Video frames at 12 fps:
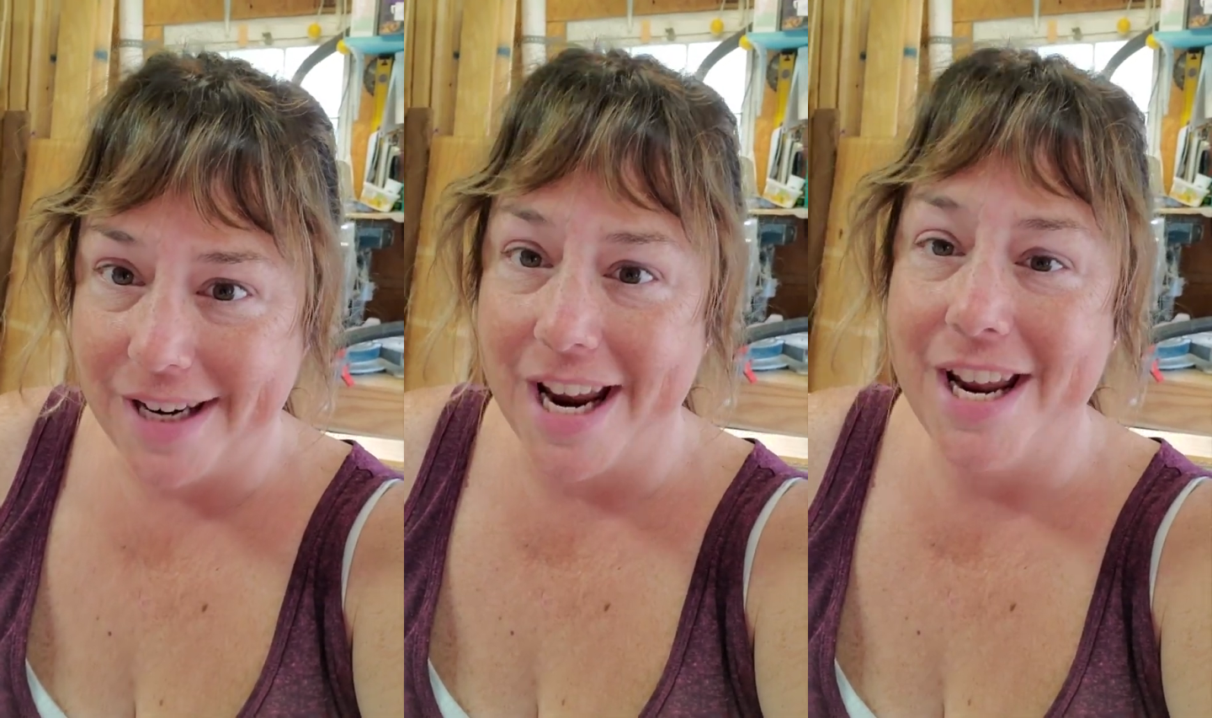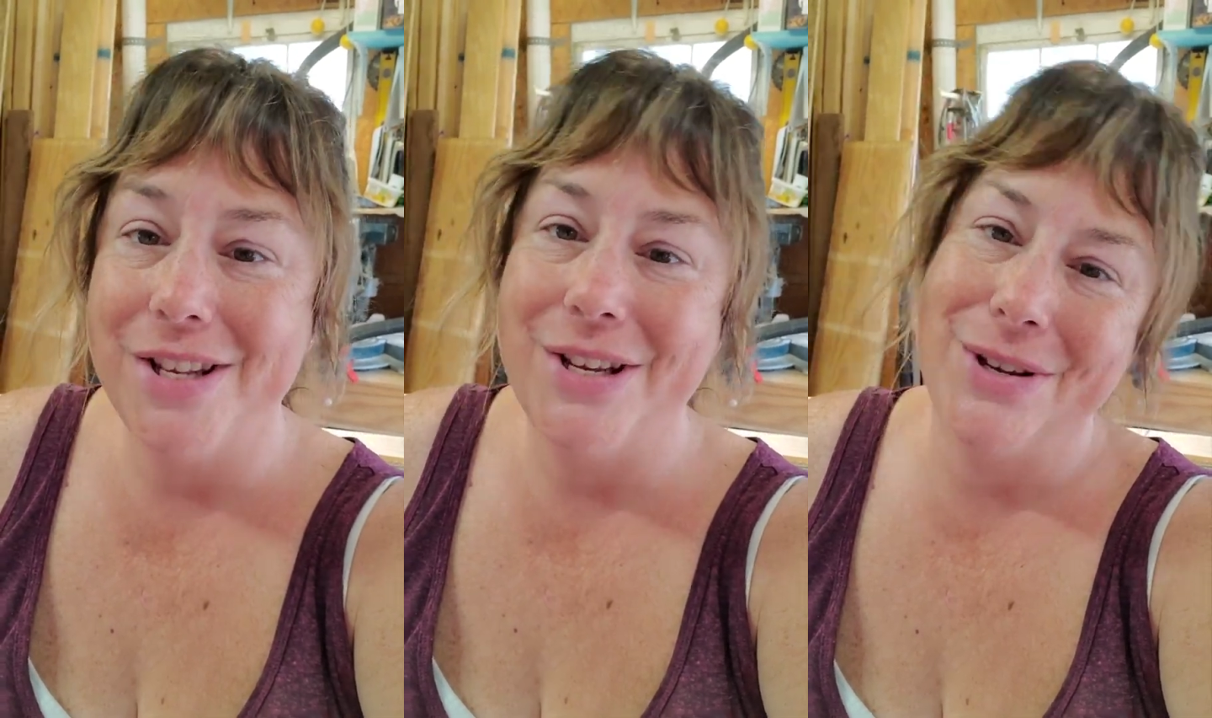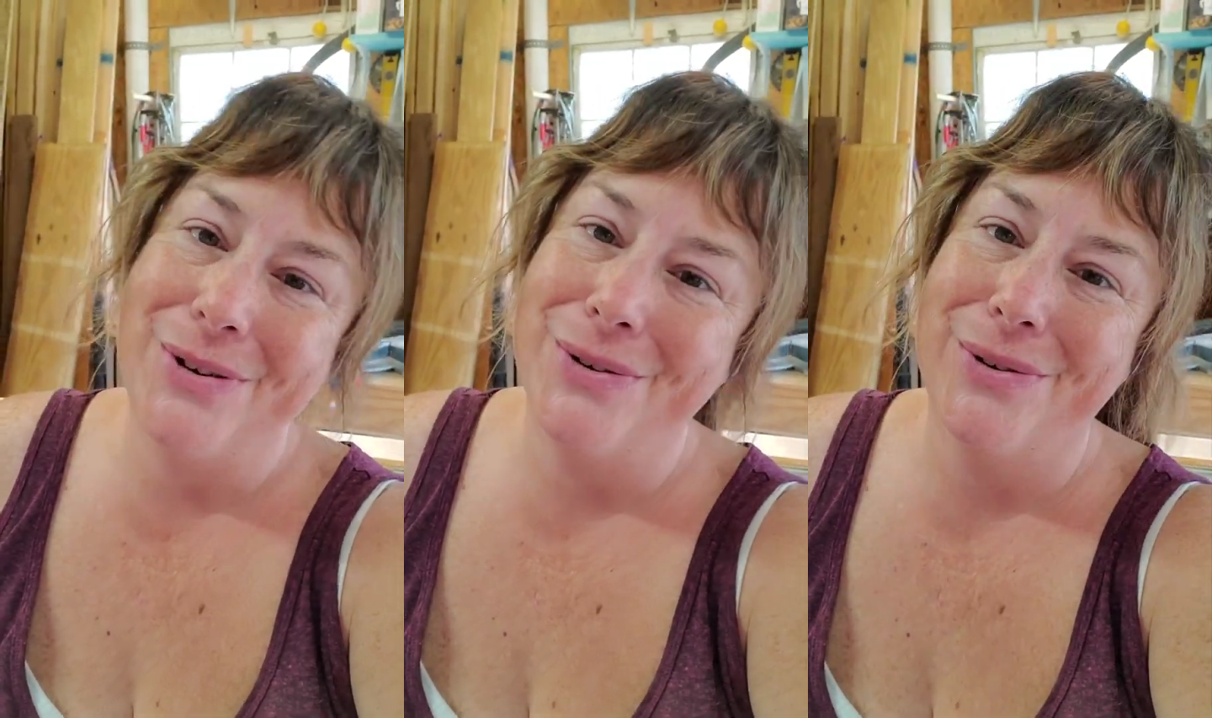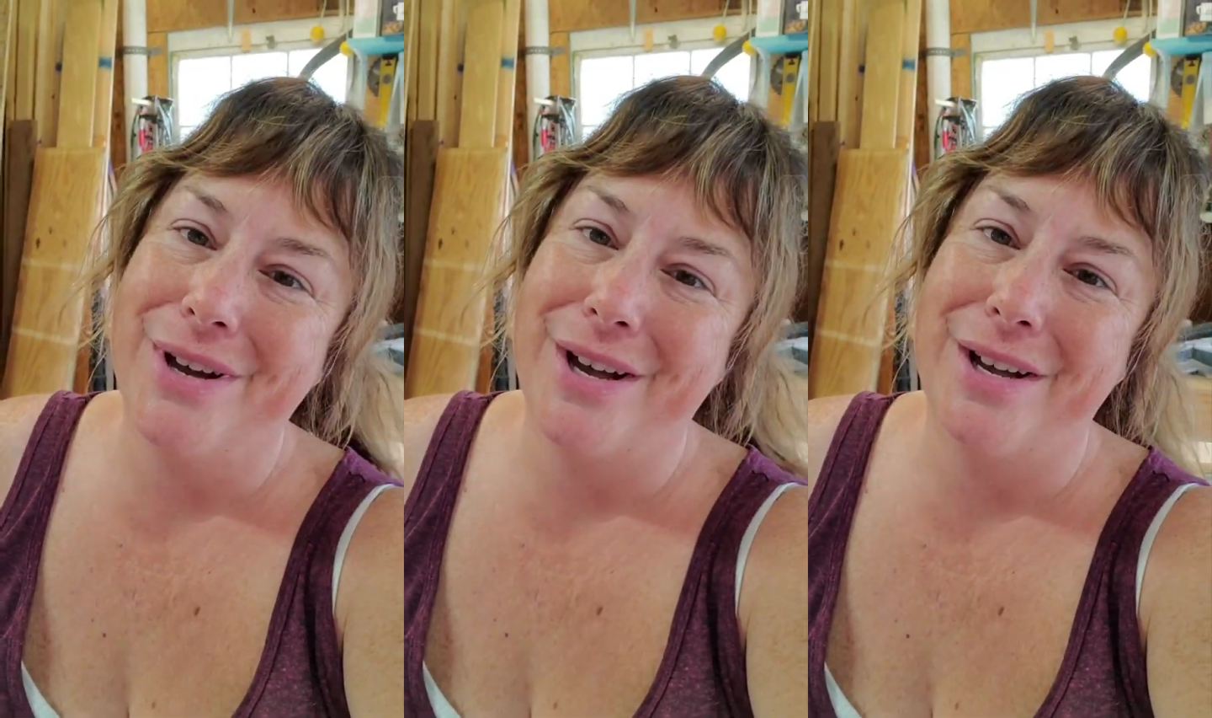day
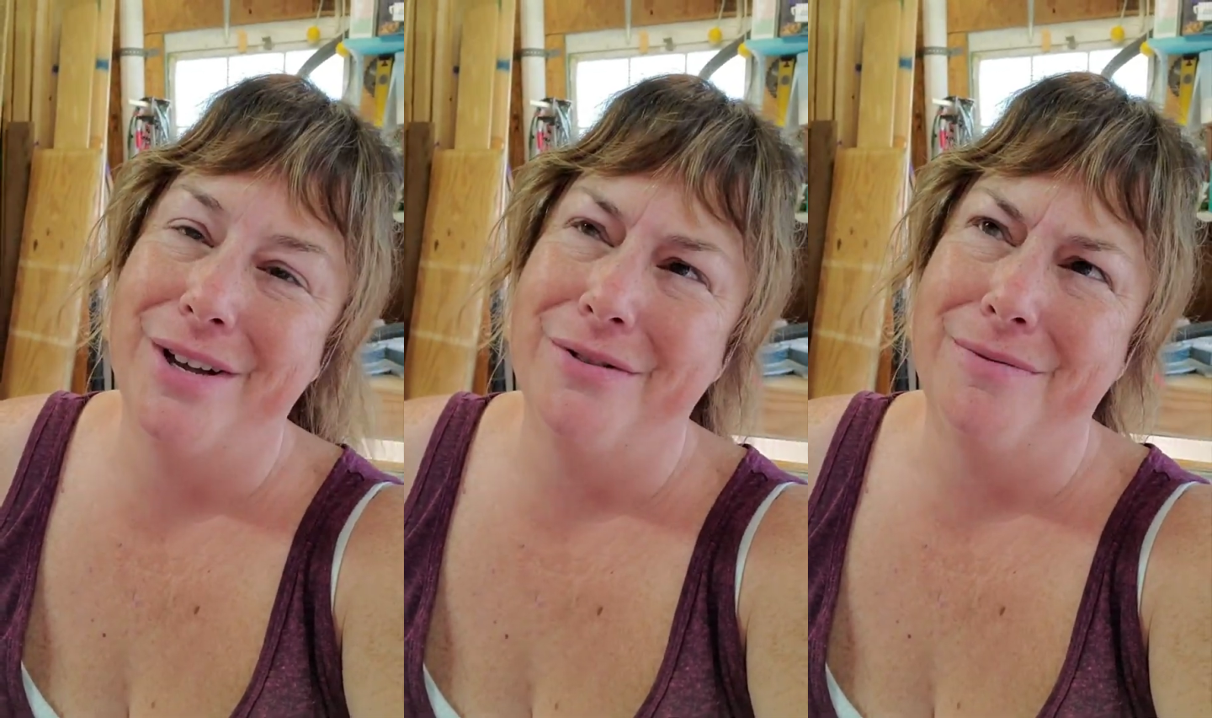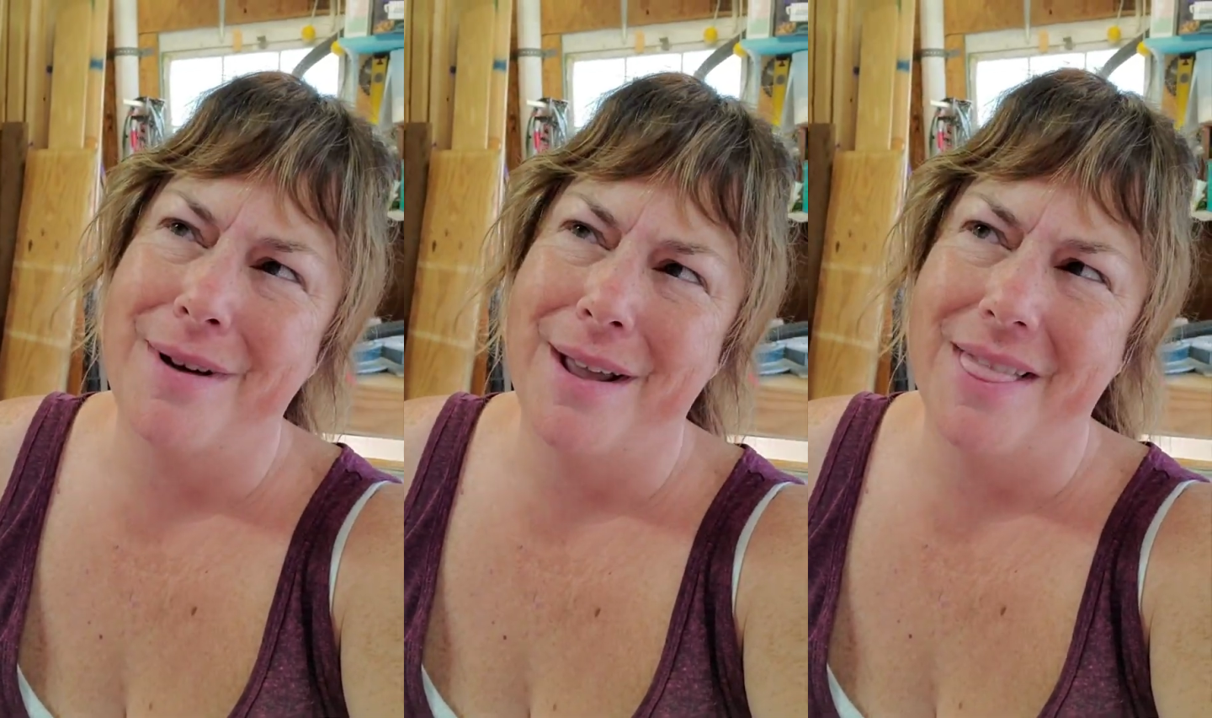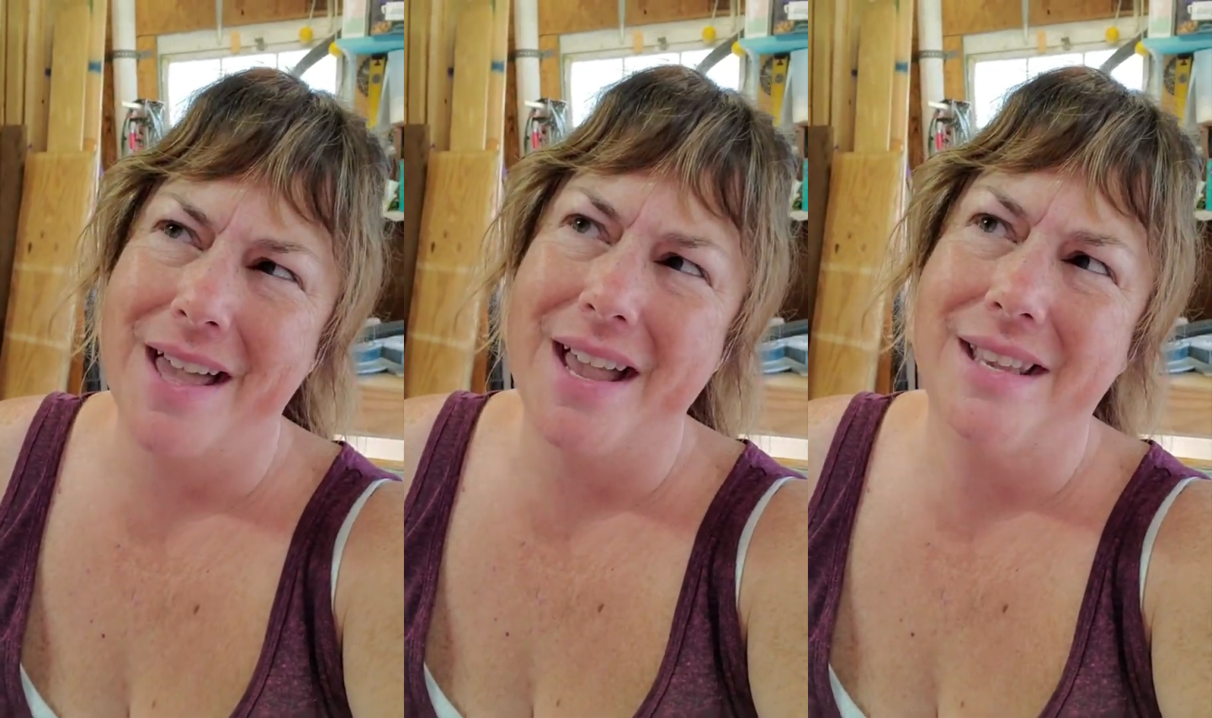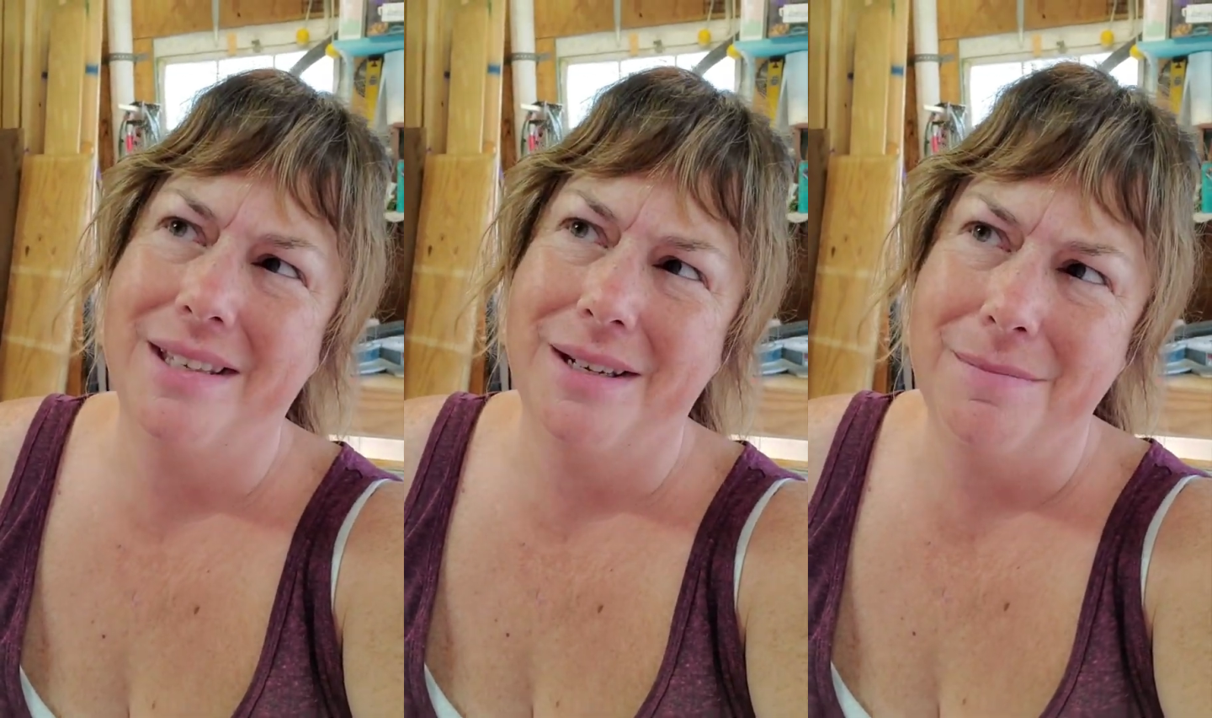2 of my
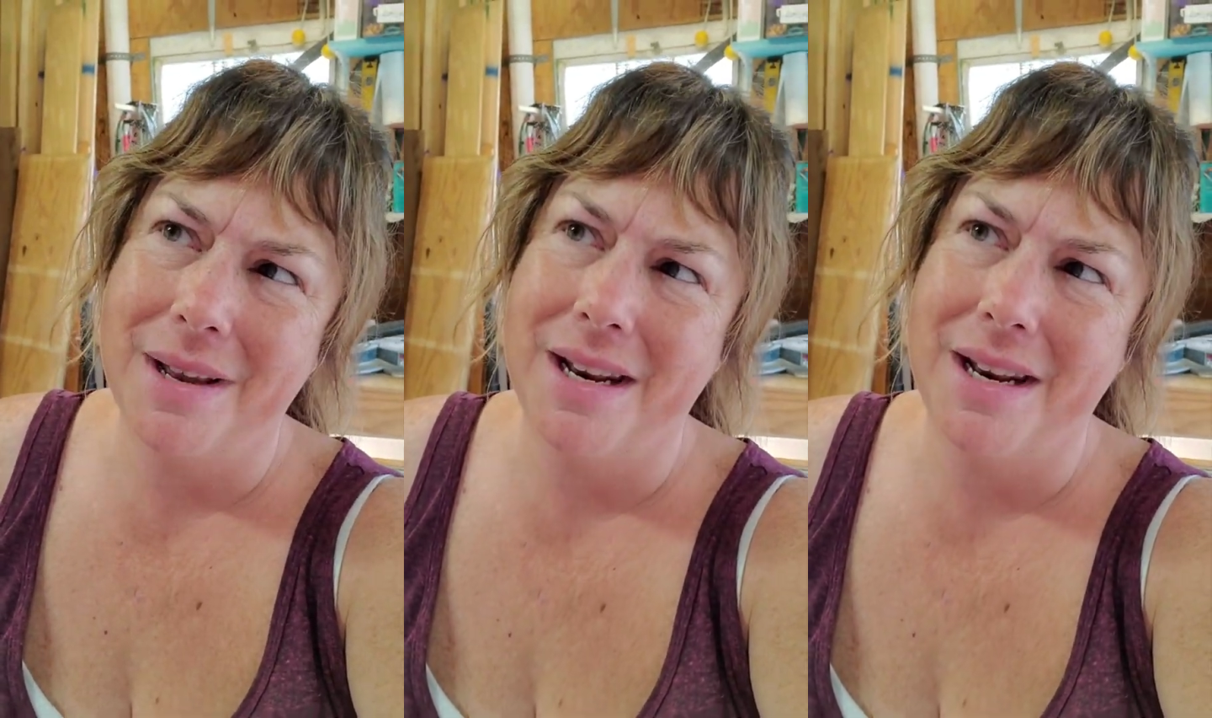last